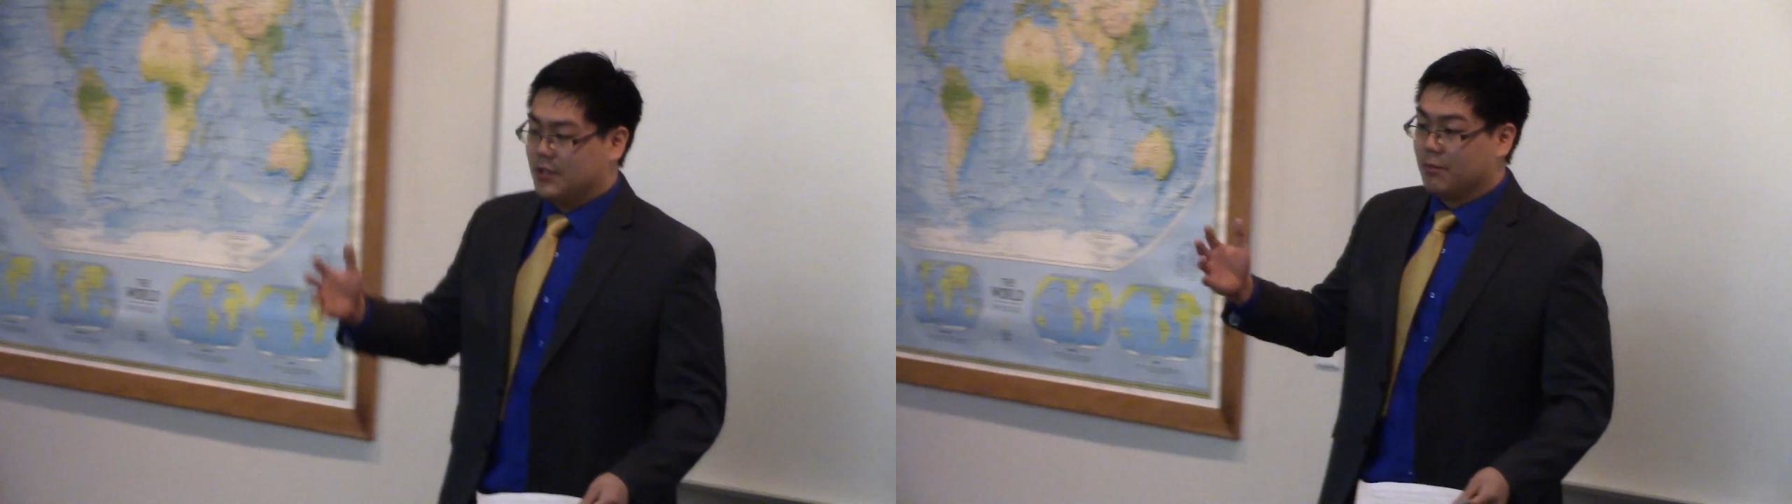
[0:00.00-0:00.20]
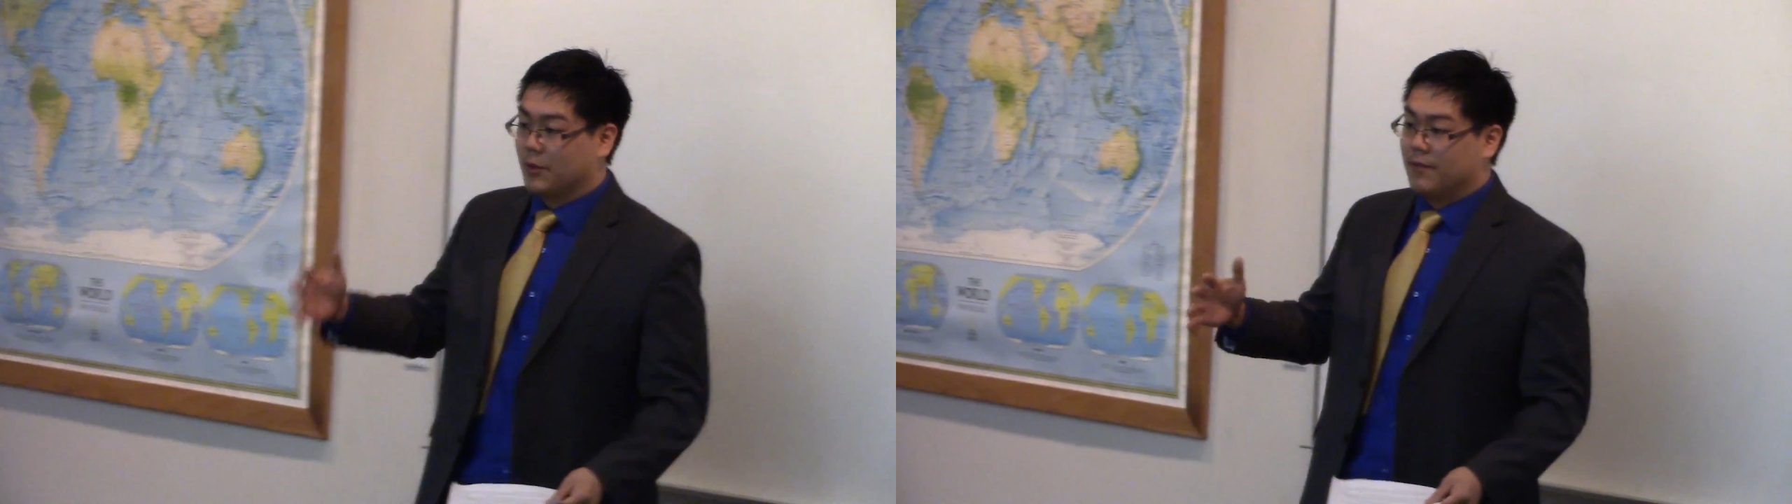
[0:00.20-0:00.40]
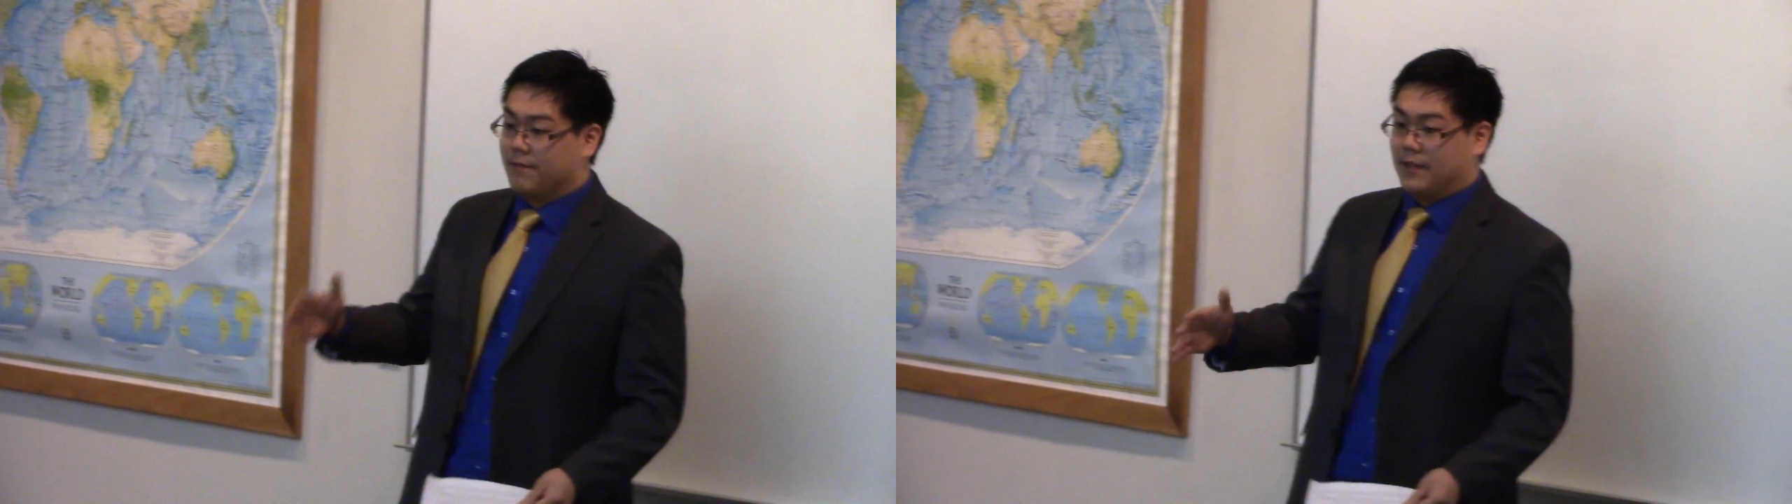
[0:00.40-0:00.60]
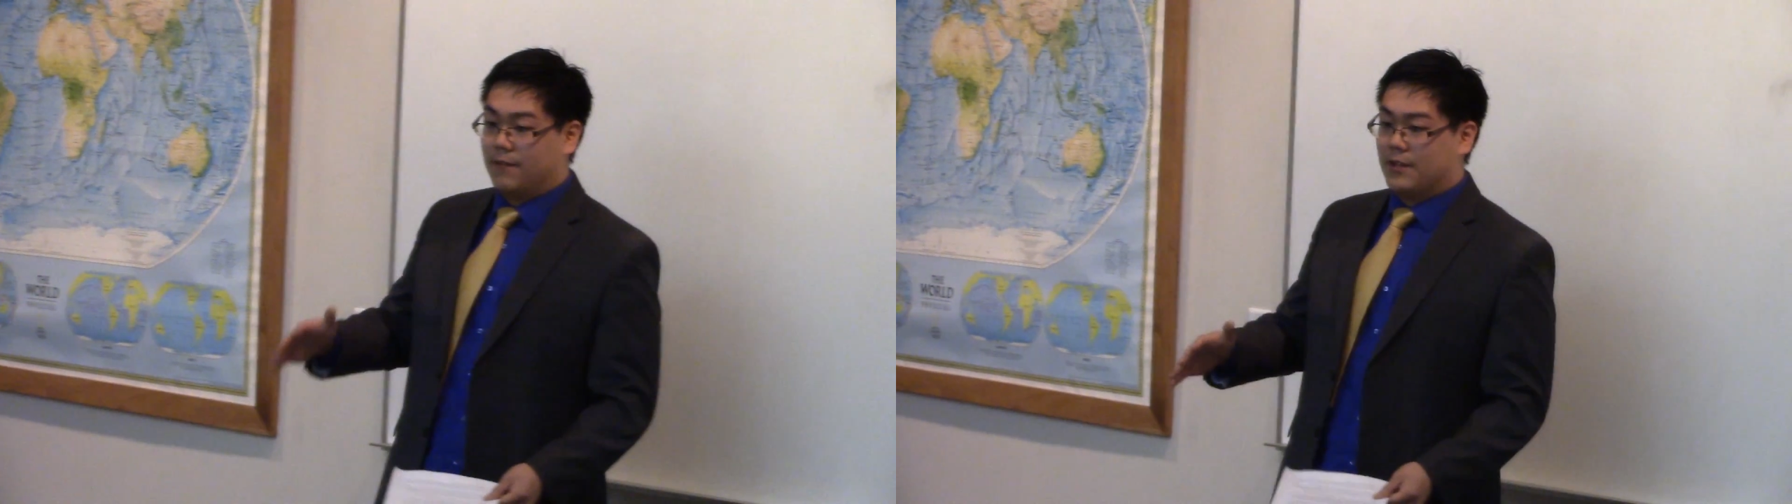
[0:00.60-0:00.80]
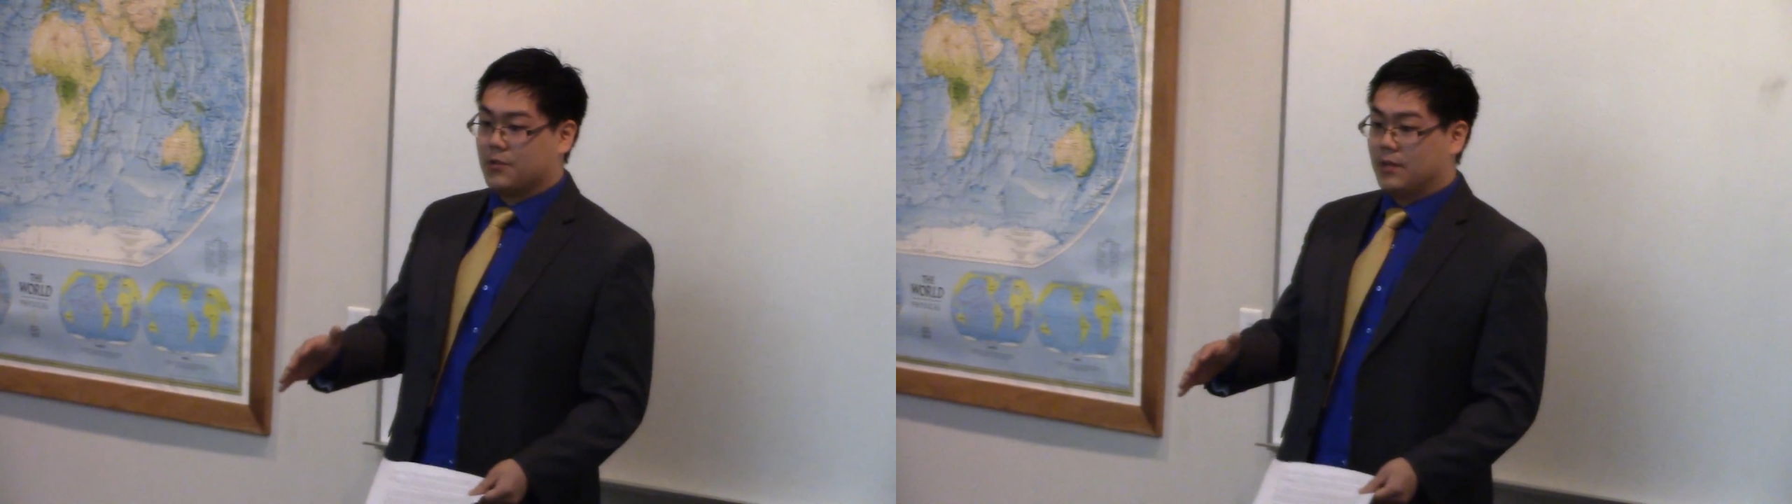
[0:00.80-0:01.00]
improved
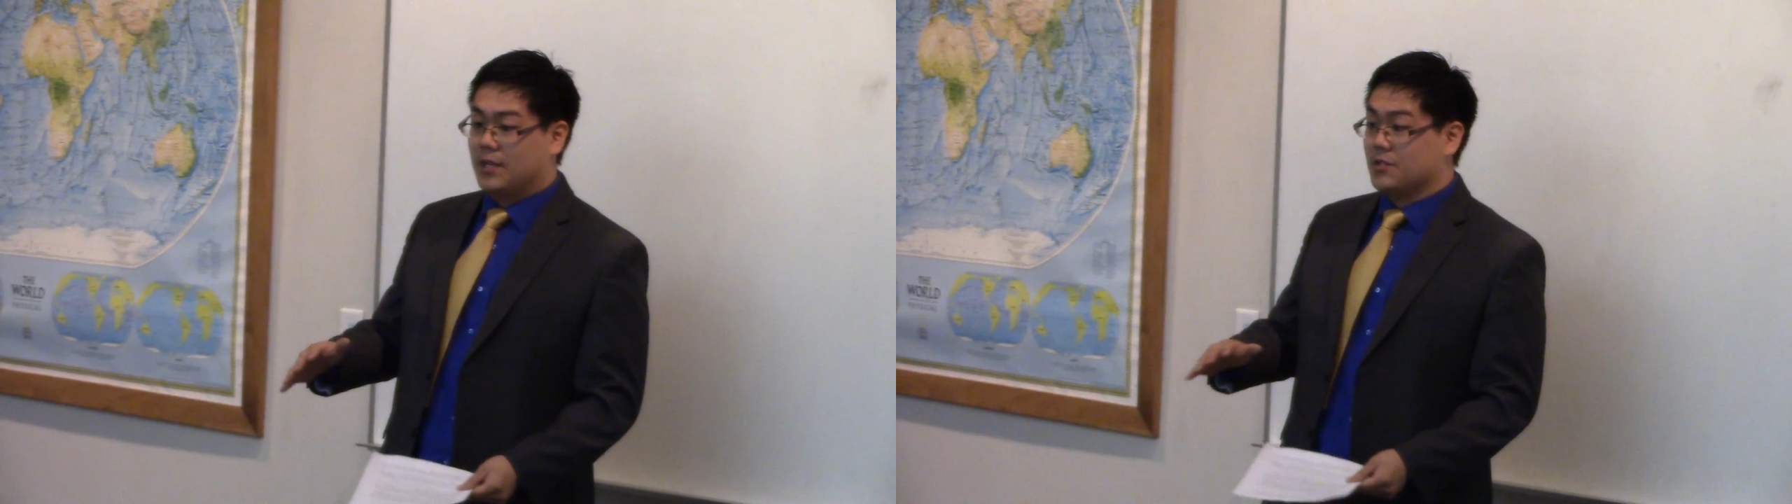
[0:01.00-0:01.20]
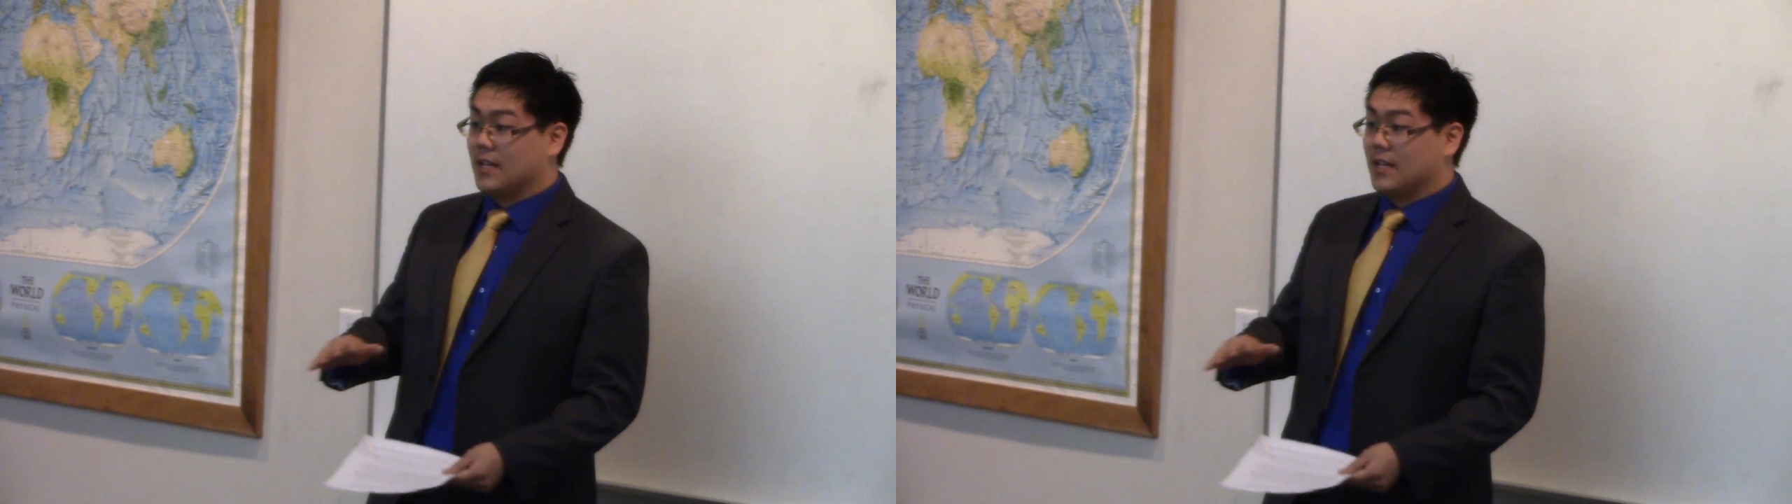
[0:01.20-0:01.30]
interfacial adhesion.